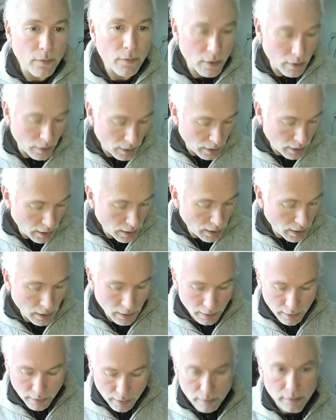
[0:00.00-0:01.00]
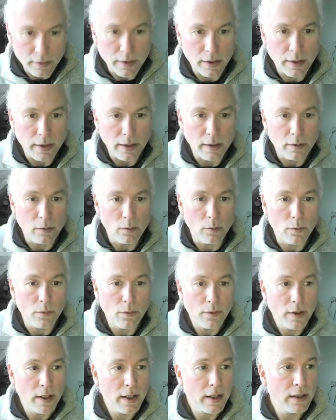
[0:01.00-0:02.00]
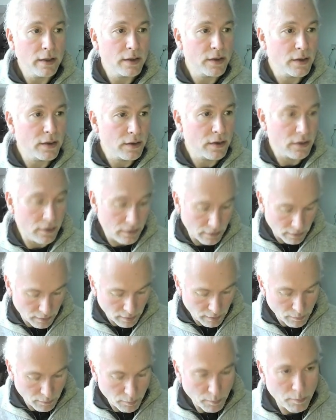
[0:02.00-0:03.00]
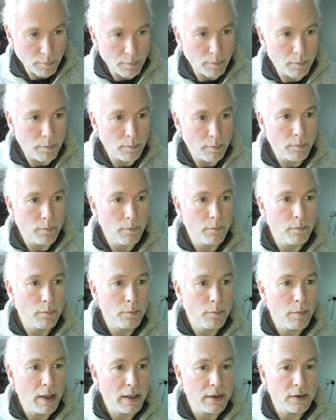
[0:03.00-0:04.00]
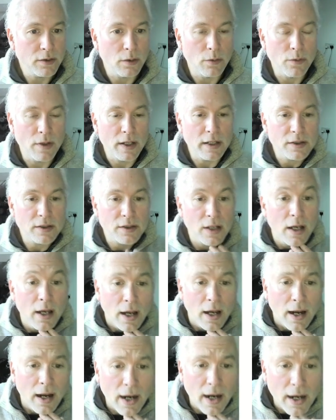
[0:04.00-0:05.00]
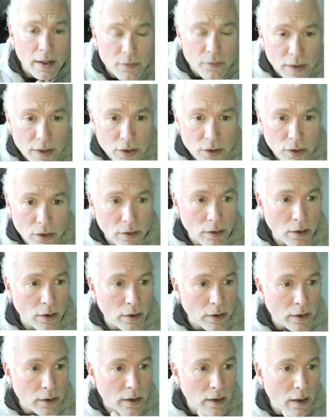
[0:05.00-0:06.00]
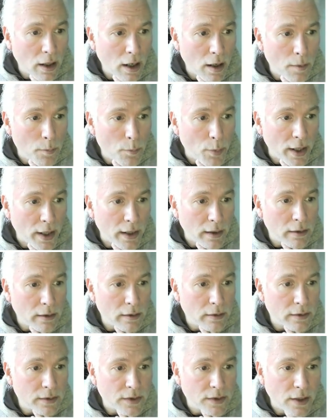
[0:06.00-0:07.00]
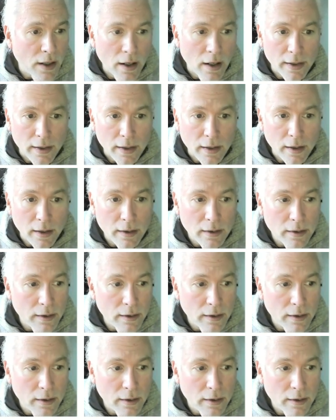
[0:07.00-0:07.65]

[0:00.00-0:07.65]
I can delete all this, paste all this, and this should look a bit tidier.